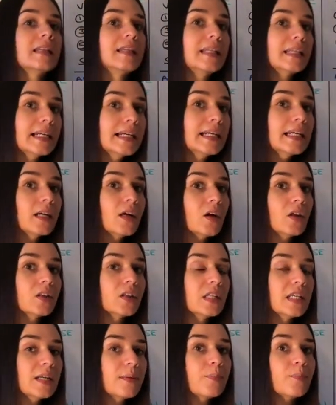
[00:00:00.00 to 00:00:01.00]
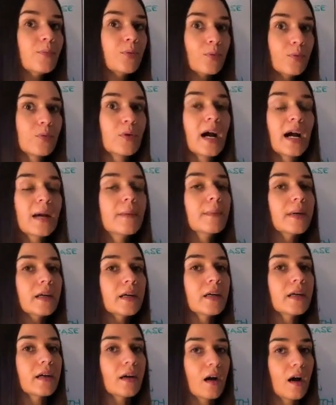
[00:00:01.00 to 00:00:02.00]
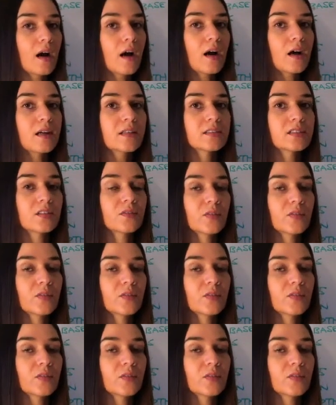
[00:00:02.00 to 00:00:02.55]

The primary cause